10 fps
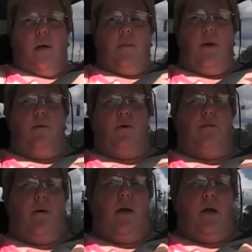be with
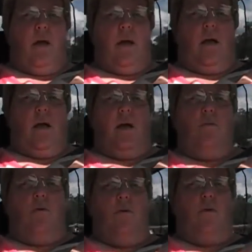me
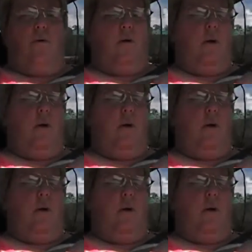anymore